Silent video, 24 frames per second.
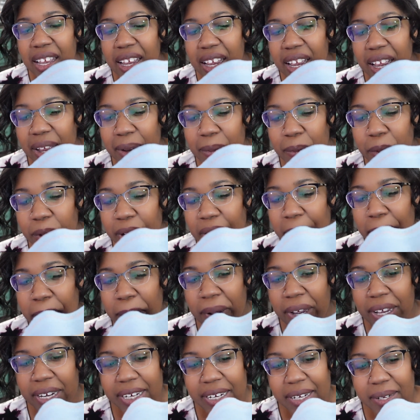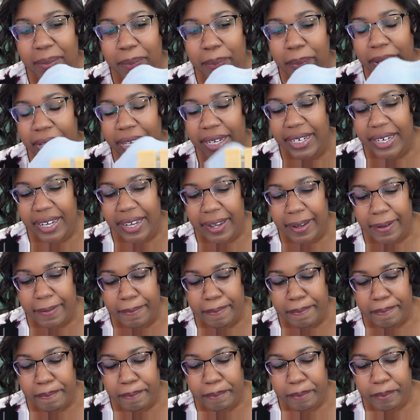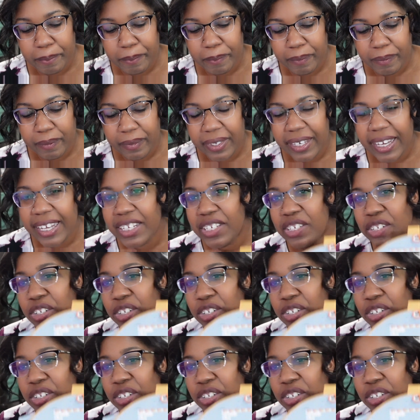when I bought it, but it's